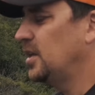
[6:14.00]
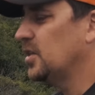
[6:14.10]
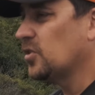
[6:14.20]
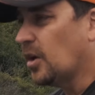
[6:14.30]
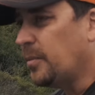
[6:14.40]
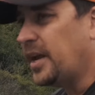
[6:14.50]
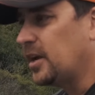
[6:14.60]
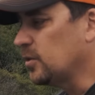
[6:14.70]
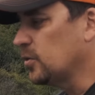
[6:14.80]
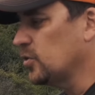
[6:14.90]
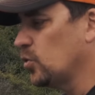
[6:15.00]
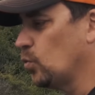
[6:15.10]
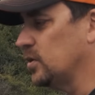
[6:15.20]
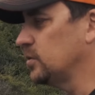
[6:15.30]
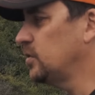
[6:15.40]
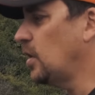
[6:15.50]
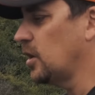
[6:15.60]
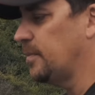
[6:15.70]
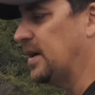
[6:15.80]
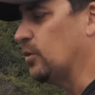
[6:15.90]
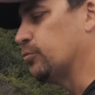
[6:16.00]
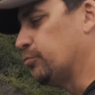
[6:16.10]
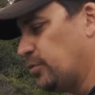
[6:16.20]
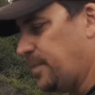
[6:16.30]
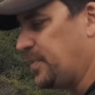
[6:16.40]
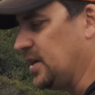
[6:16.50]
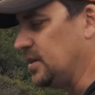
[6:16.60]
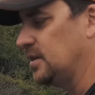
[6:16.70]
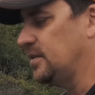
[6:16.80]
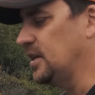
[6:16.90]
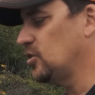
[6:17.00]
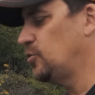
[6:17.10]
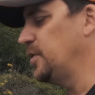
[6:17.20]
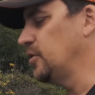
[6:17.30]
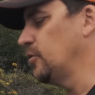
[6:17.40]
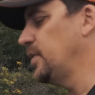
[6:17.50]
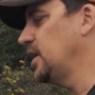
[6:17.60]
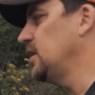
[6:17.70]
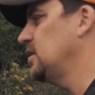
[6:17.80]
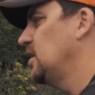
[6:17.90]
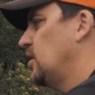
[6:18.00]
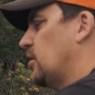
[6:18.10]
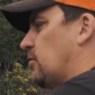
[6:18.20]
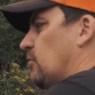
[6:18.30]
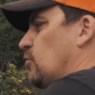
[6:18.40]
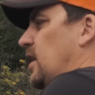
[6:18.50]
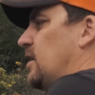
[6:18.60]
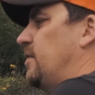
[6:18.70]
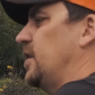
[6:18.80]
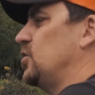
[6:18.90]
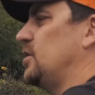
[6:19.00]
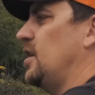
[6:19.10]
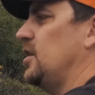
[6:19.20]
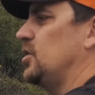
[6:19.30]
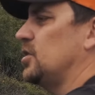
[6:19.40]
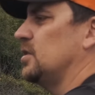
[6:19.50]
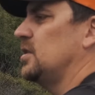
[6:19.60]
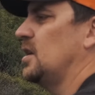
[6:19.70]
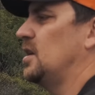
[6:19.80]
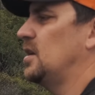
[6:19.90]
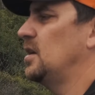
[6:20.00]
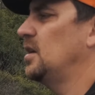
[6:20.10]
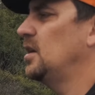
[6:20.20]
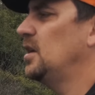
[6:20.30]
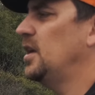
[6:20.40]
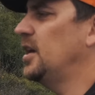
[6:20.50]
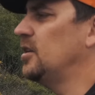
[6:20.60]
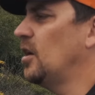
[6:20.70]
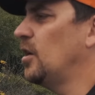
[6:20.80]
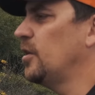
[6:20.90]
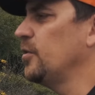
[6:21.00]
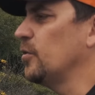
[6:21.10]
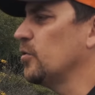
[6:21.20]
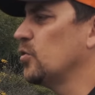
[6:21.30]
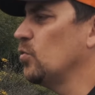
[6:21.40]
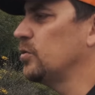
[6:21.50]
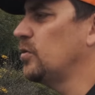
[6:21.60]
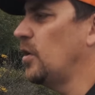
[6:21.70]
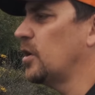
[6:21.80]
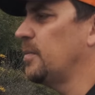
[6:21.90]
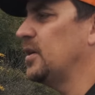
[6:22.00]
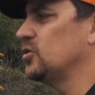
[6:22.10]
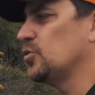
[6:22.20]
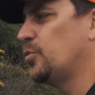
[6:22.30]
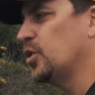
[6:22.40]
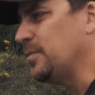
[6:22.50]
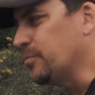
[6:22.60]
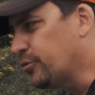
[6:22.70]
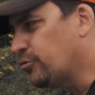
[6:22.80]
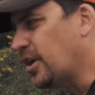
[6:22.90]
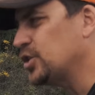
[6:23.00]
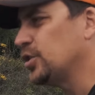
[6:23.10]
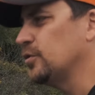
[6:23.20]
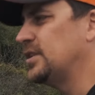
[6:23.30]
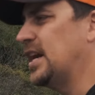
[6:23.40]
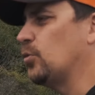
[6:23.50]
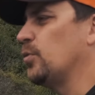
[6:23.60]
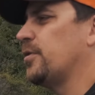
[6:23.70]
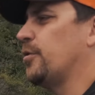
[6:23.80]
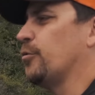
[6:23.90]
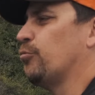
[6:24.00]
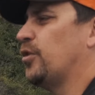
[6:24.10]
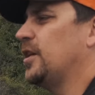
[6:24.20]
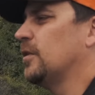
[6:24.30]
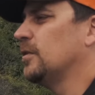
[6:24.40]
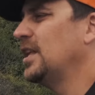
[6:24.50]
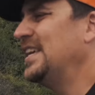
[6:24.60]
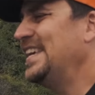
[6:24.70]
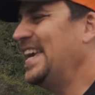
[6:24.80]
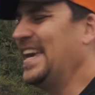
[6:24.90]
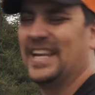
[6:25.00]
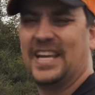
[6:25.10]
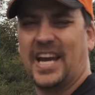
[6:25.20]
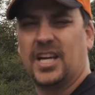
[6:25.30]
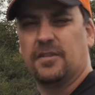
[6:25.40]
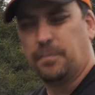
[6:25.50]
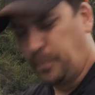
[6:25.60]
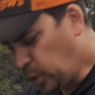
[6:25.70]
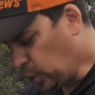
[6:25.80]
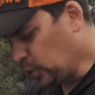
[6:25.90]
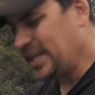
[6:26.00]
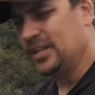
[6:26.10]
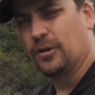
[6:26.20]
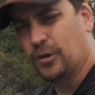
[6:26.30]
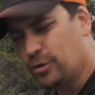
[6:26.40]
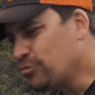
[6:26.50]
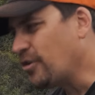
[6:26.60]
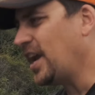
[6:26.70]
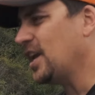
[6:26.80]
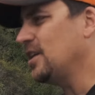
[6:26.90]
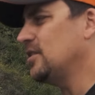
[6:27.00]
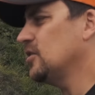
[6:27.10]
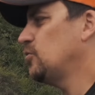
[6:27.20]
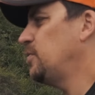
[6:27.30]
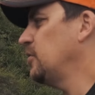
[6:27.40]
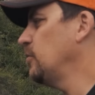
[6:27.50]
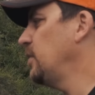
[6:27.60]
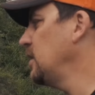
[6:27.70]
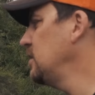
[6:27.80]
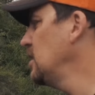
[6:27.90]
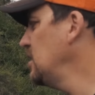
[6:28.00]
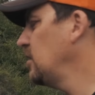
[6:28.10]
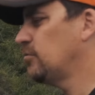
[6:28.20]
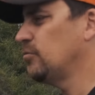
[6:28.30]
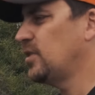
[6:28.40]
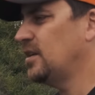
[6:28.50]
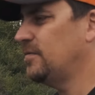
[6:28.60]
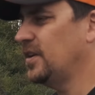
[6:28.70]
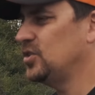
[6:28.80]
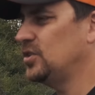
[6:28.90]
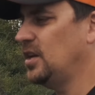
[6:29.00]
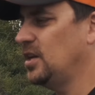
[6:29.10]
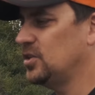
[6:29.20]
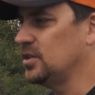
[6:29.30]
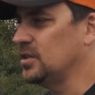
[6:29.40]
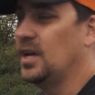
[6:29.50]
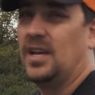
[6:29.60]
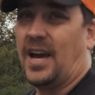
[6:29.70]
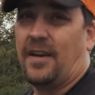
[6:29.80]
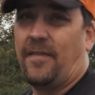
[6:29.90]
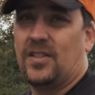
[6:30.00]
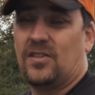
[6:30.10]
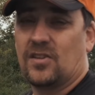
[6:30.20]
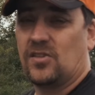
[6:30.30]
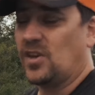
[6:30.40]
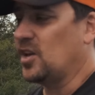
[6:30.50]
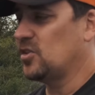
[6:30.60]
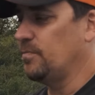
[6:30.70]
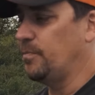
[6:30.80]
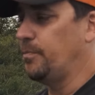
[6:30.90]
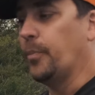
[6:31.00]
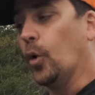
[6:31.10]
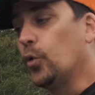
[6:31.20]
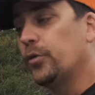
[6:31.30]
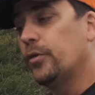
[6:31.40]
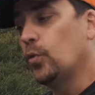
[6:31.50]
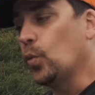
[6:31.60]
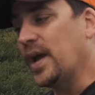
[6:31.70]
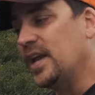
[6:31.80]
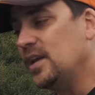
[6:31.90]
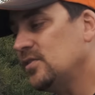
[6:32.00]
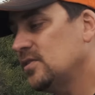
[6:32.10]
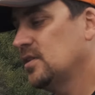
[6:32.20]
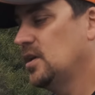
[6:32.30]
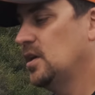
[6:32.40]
Some anglers will talk about ripping that spinner bait through that vegetation and others will talk about just putting pressure down with the reel and kind of pulling or cranking that spinnerbait through that vegetation. I've had success both ways.